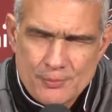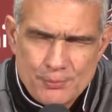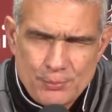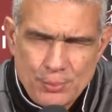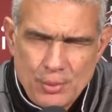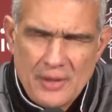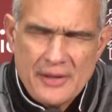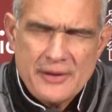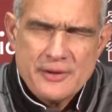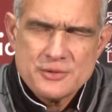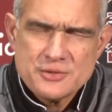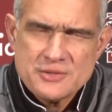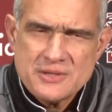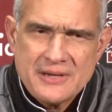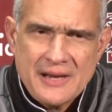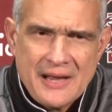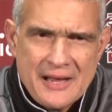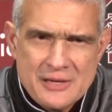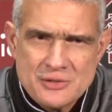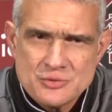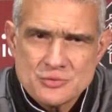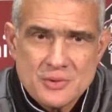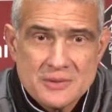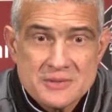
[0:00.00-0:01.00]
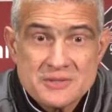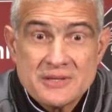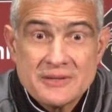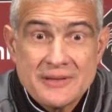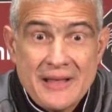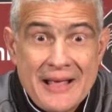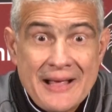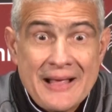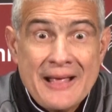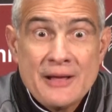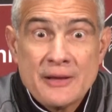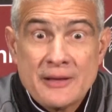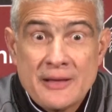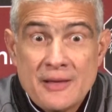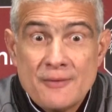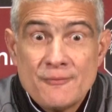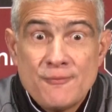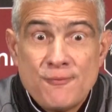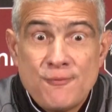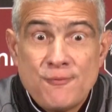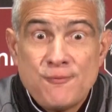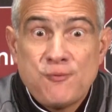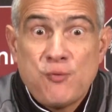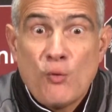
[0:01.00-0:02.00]
players in high school, I said, that guy would
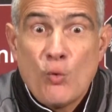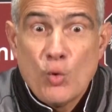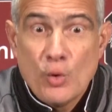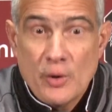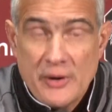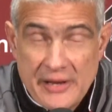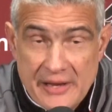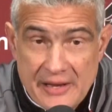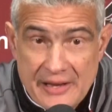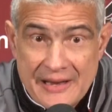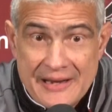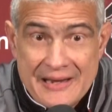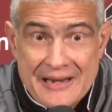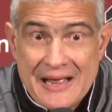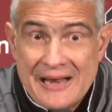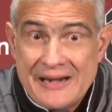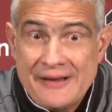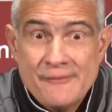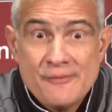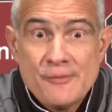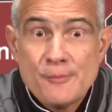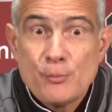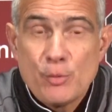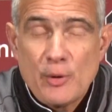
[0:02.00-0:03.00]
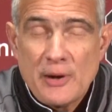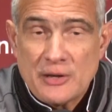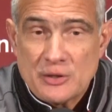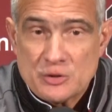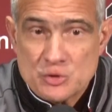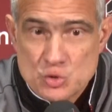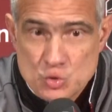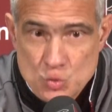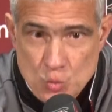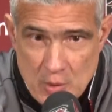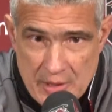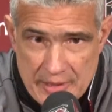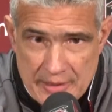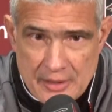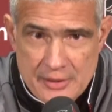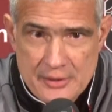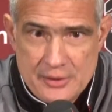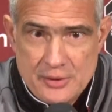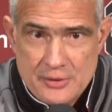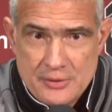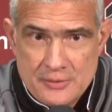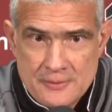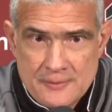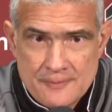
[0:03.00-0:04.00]
give 40 and not even break a sweat on
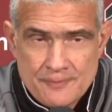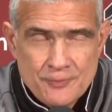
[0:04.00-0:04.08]
you.